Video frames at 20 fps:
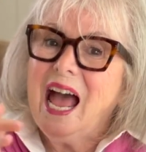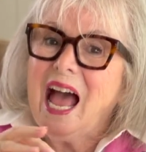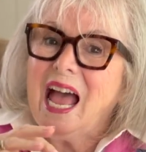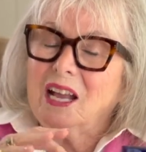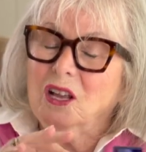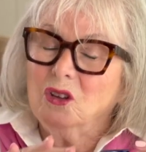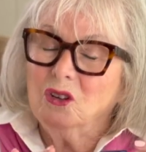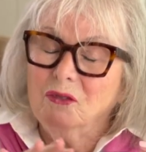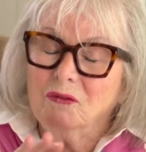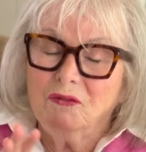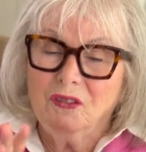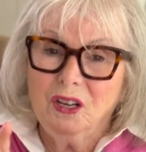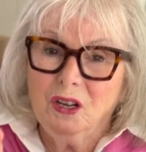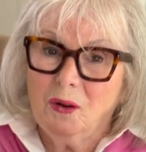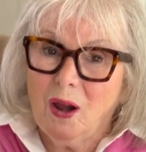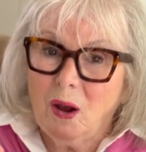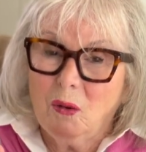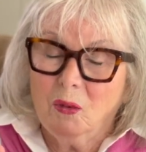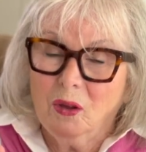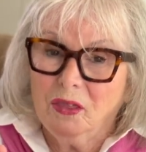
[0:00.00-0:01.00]
I couldn't
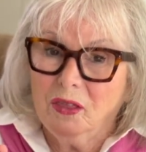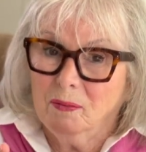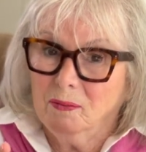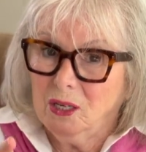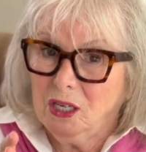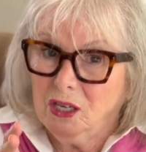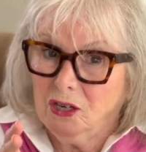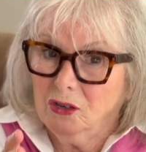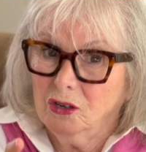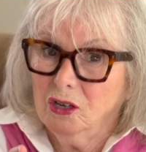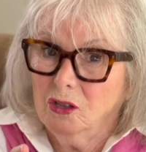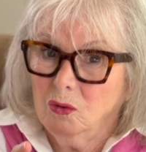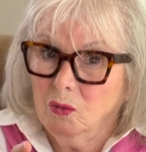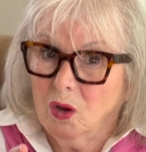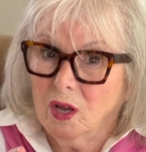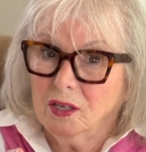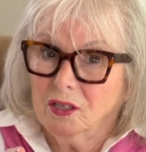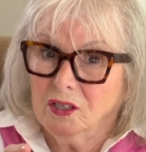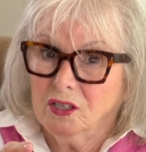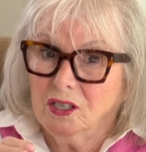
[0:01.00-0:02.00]
figure out what the material
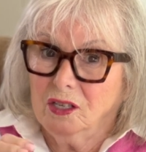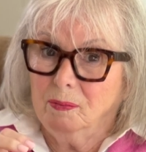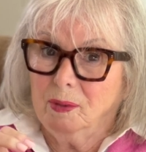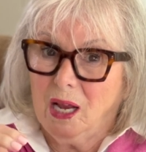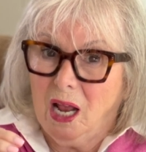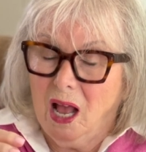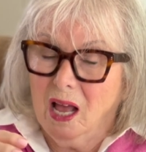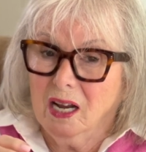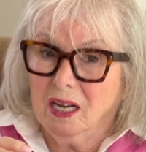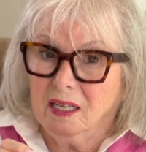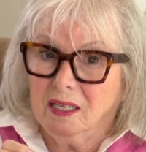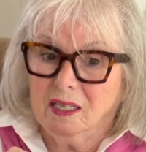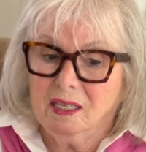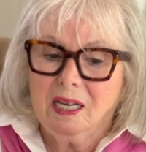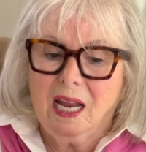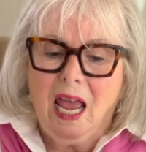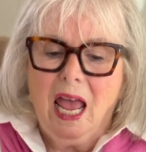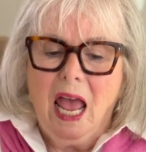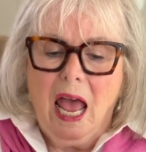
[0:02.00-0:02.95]
was, to be honest.